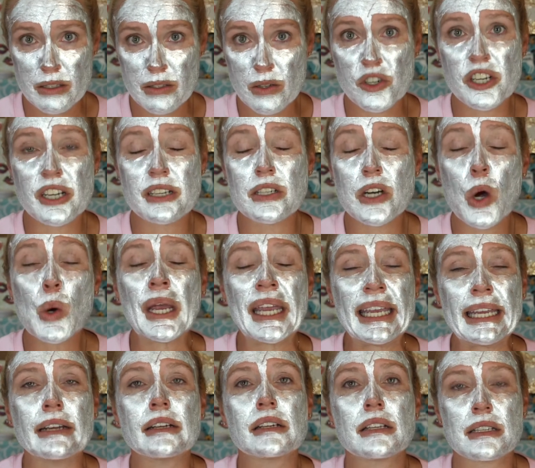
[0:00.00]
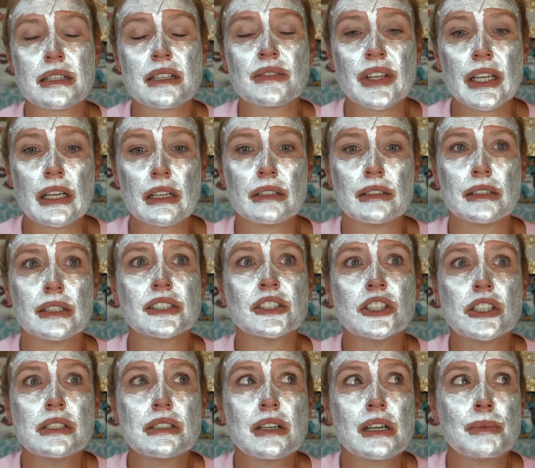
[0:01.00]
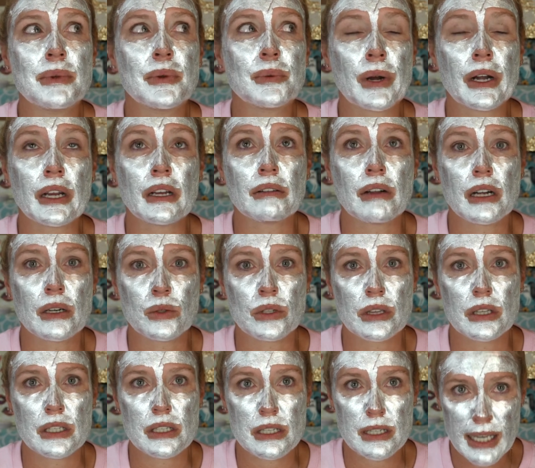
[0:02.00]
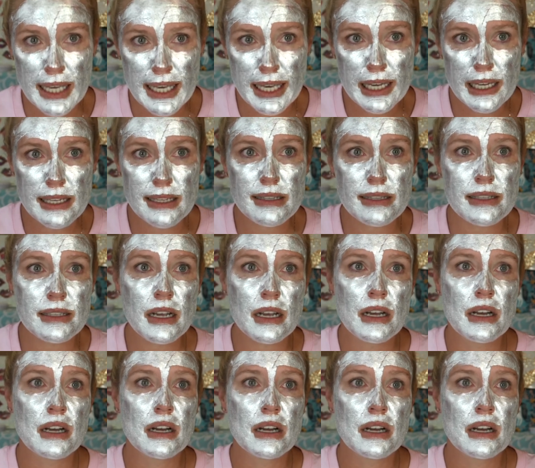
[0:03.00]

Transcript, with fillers: So she has no heat in this vehicle, and she's got to be running around with these kids.